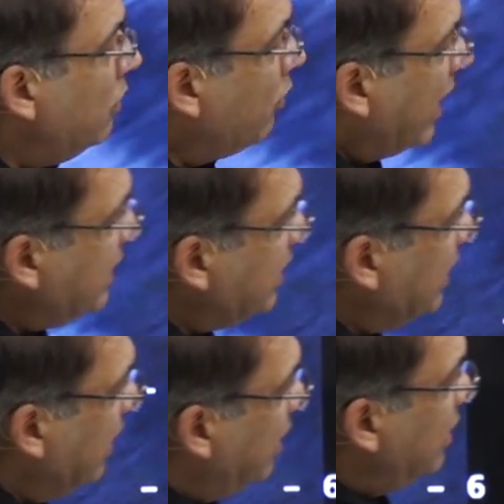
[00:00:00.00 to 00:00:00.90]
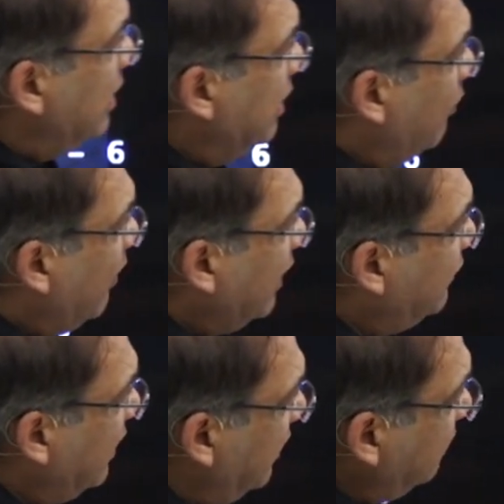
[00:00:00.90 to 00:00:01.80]
right here, what
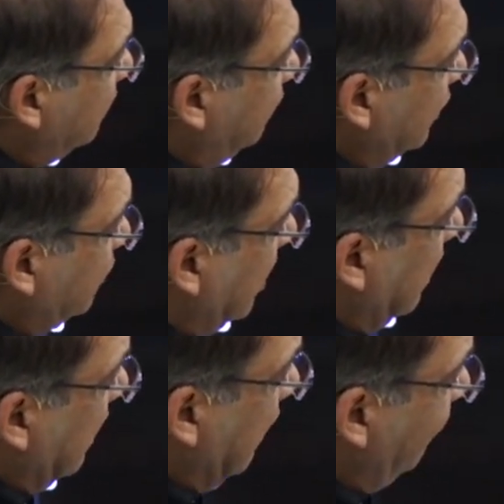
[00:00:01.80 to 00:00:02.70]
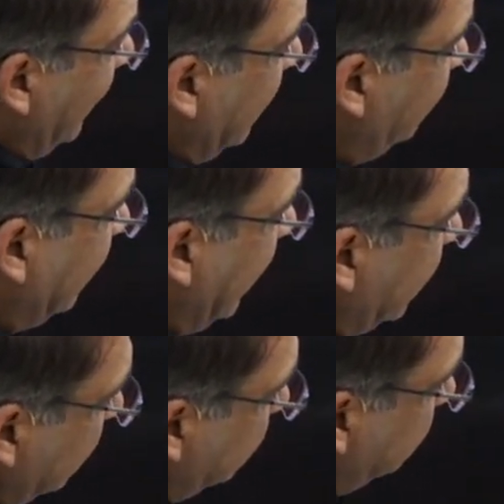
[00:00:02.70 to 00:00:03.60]
is this? Which vein is that?